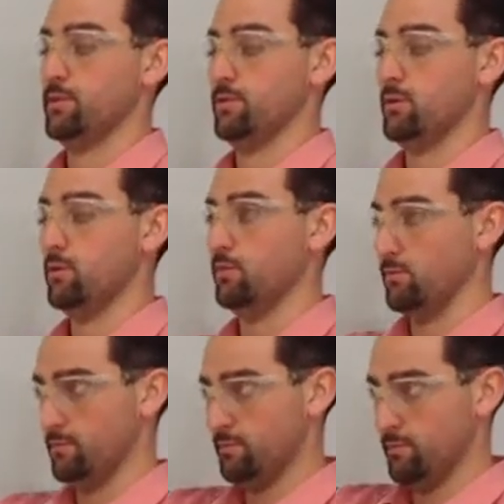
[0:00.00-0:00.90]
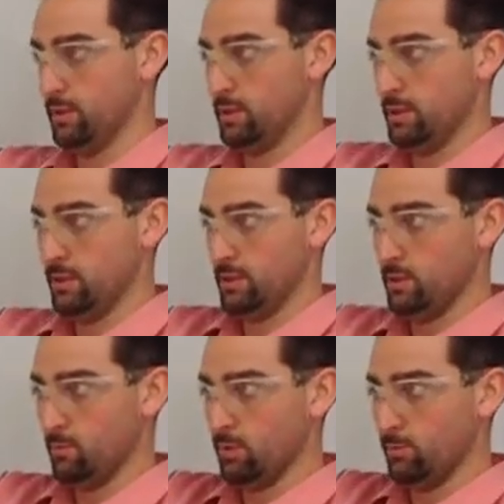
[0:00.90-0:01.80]
So
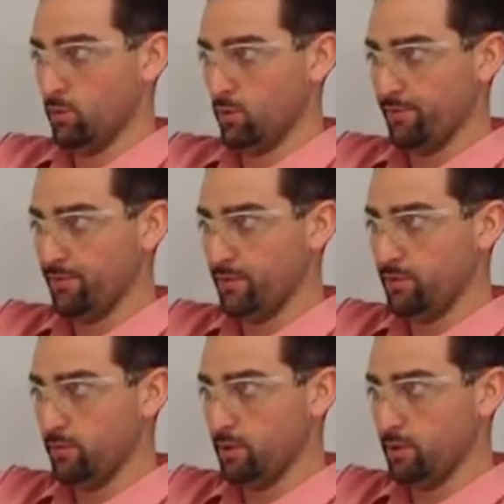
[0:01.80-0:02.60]
I'm going to pour 50